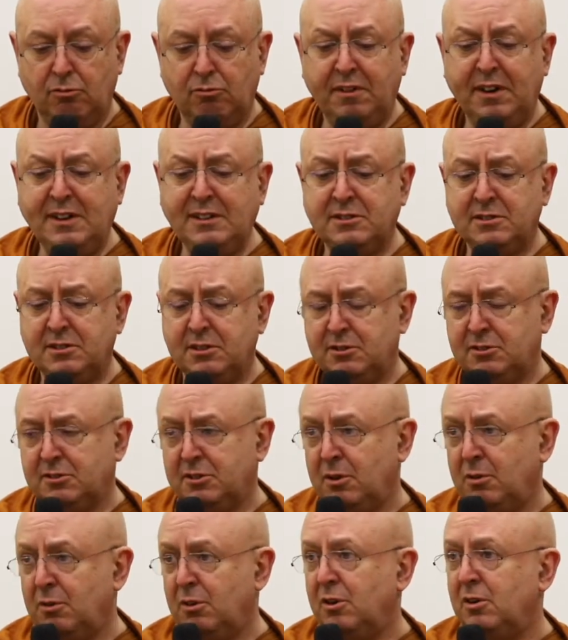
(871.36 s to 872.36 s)
rest it
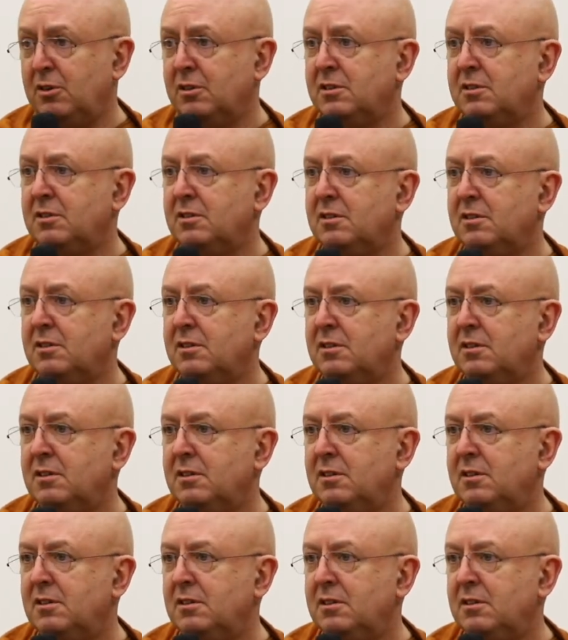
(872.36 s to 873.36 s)
so long.
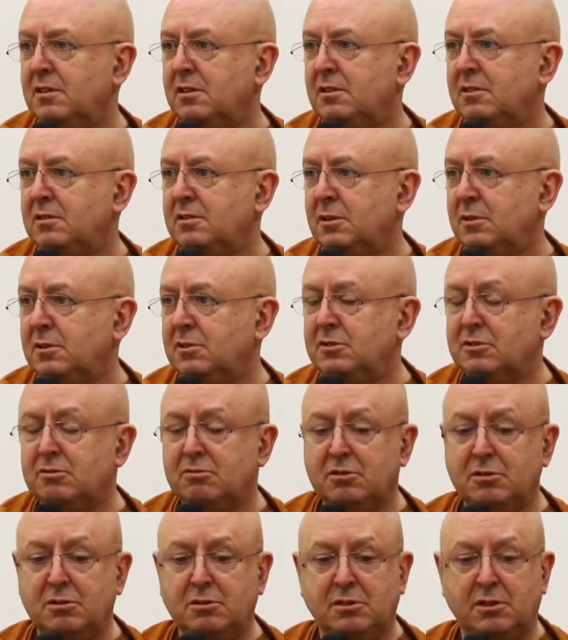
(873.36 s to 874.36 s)
So it's
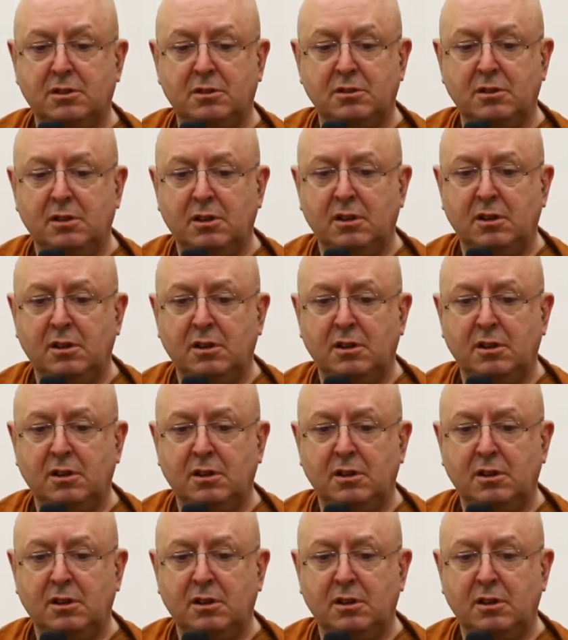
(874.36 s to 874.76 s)
true that